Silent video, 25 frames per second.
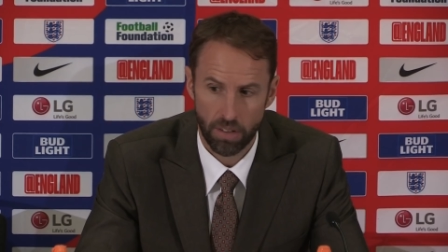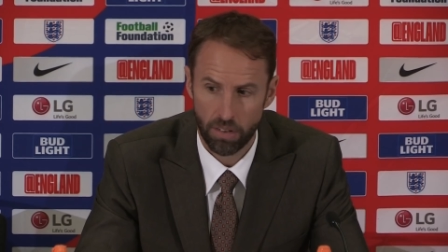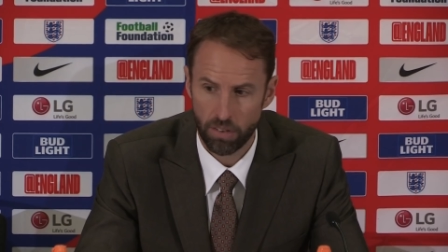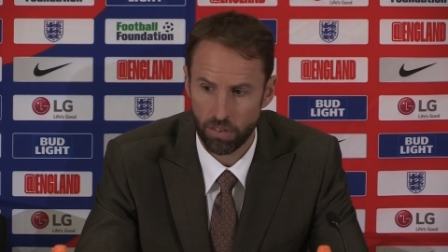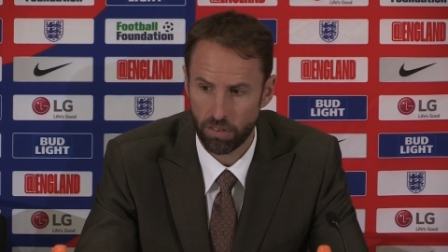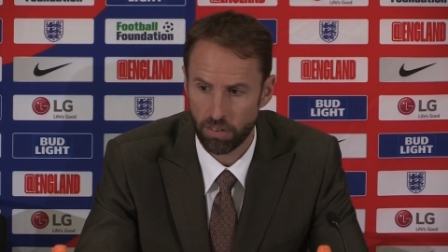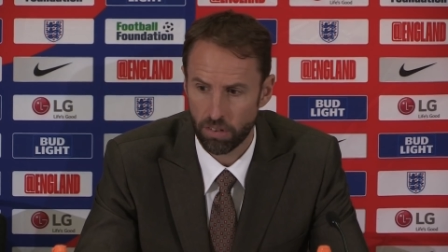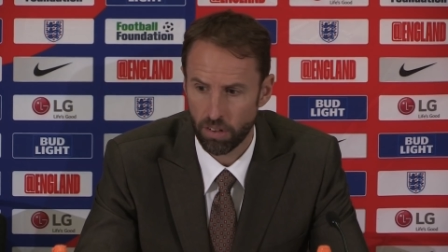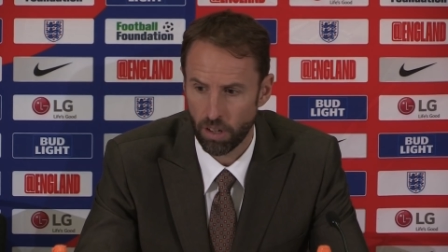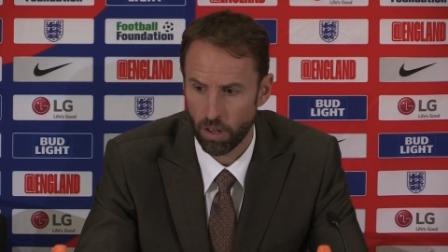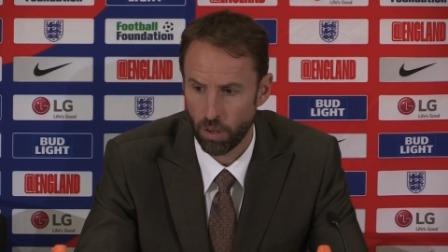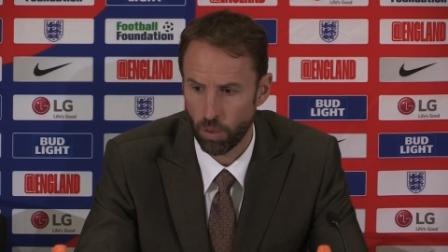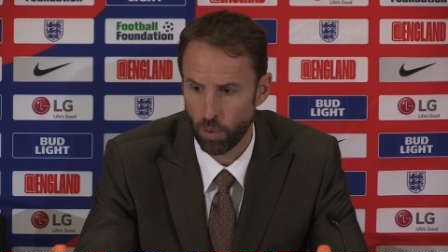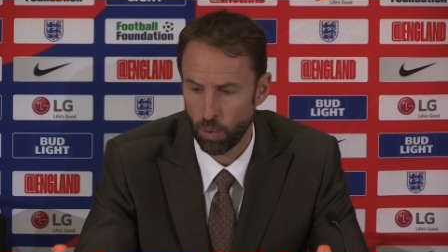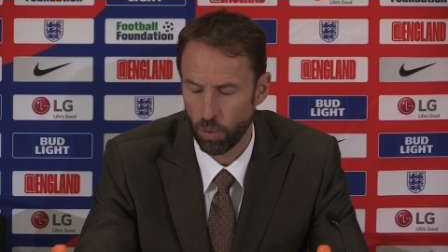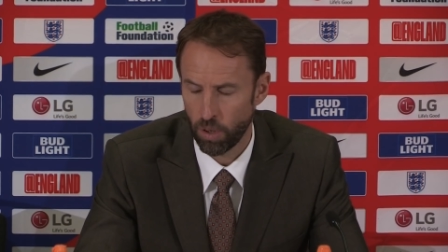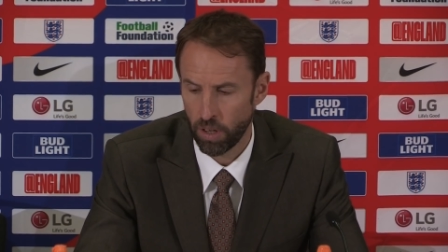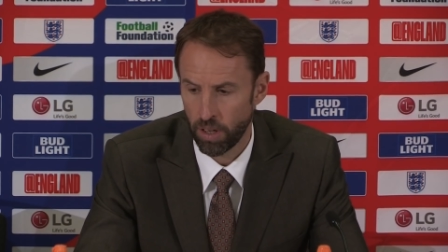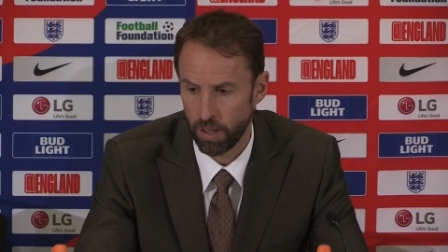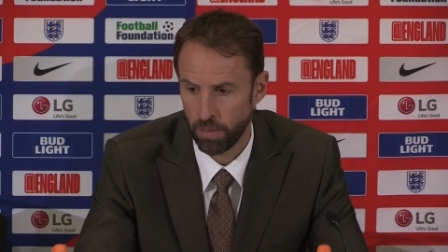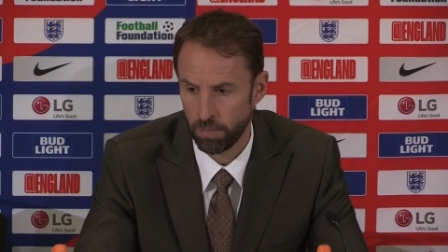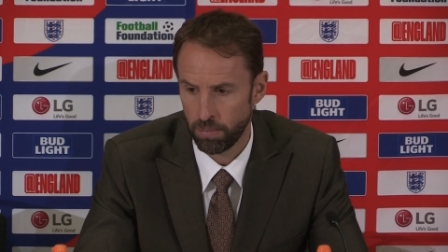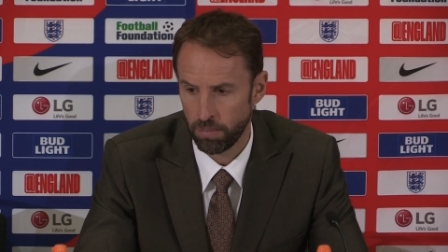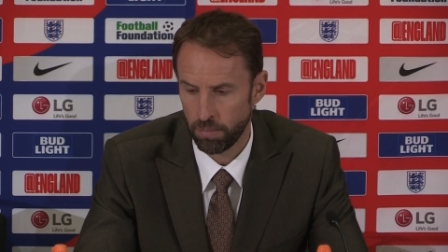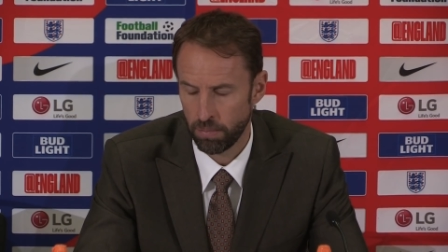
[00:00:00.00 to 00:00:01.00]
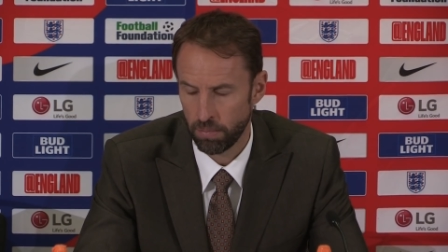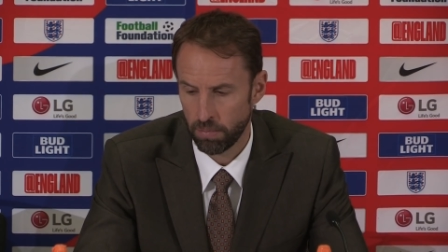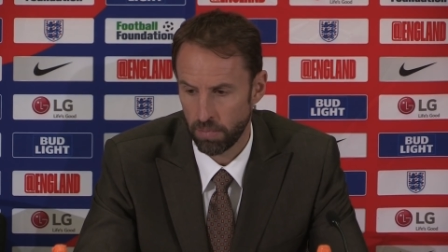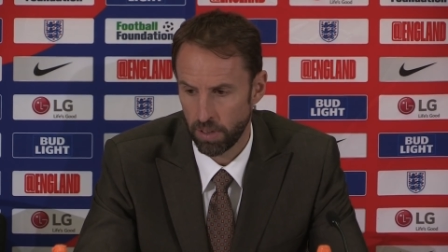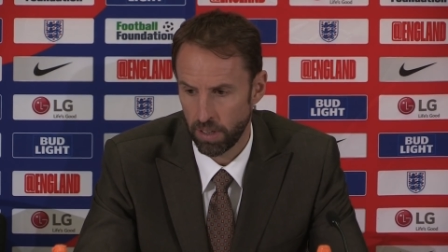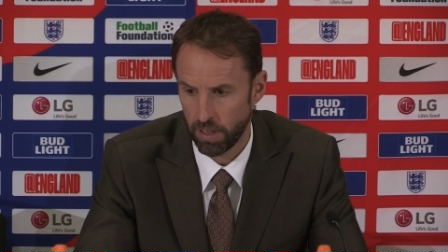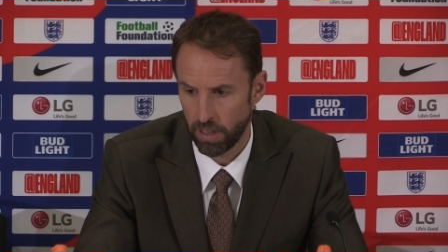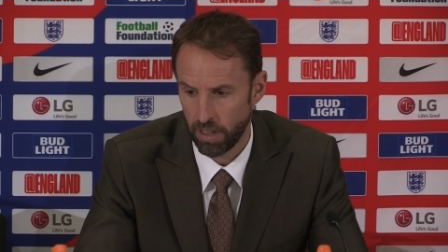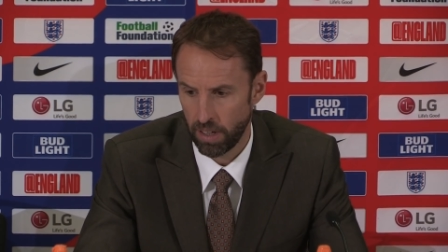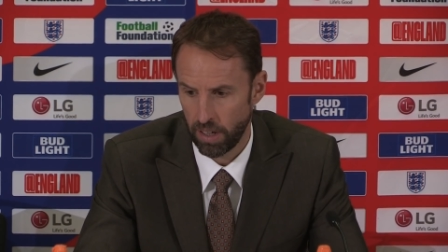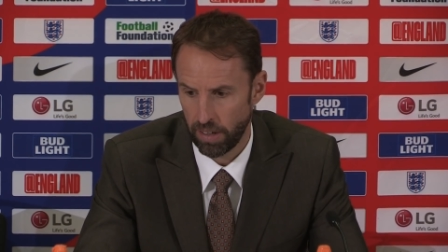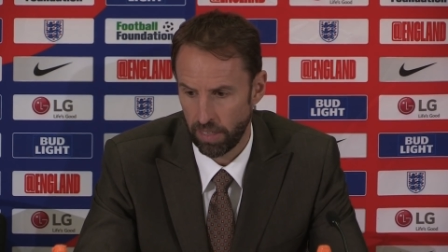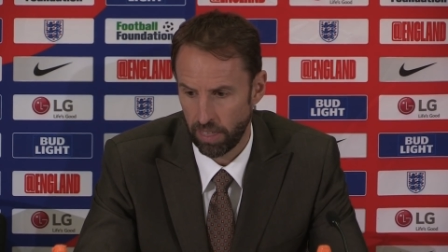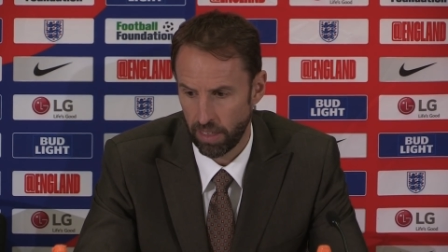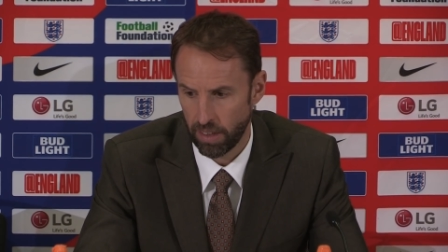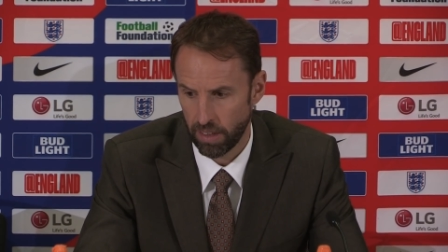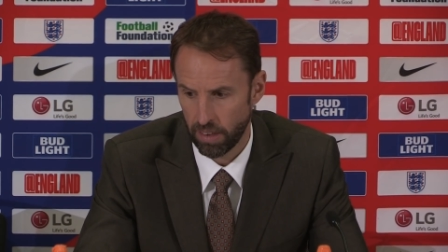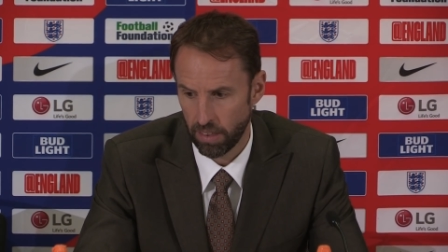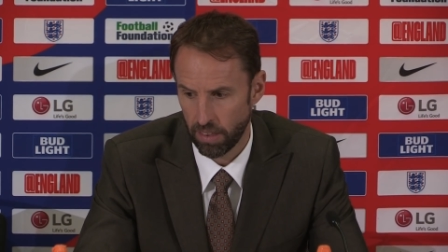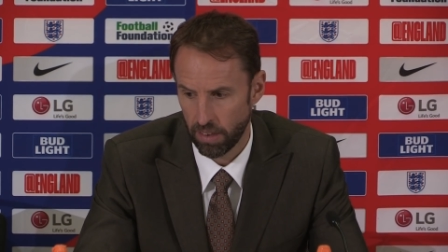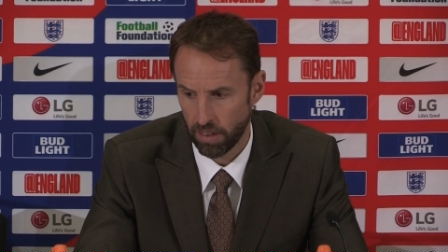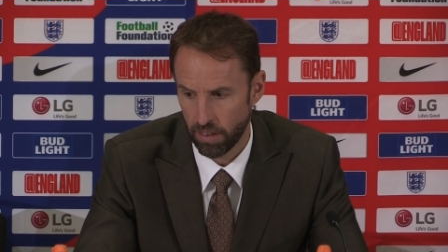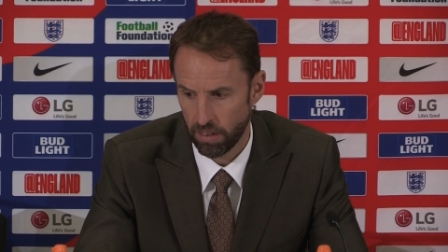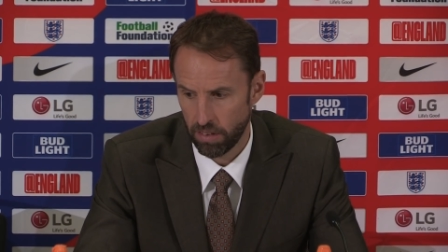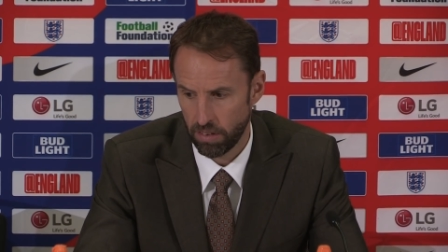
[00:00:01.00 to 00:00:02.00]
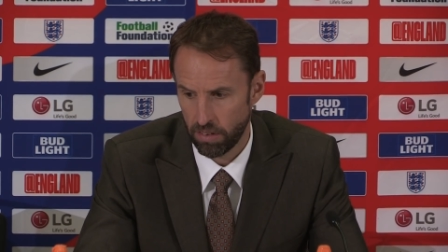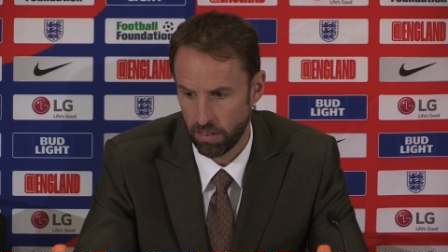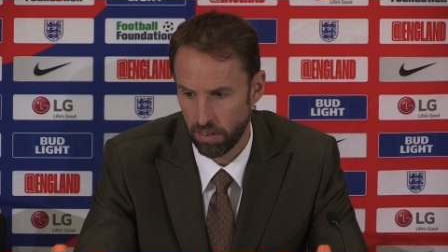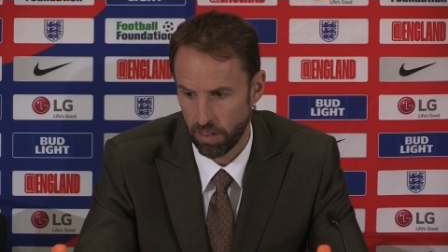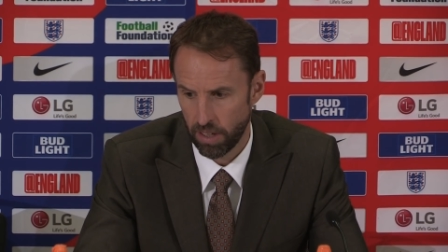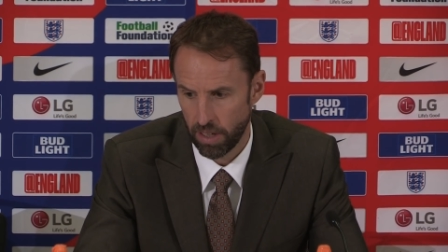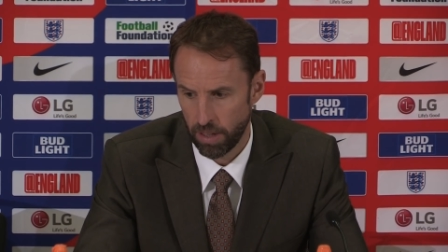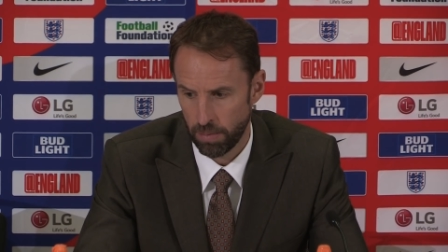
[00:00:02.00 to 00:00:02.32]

So um, I, I, think that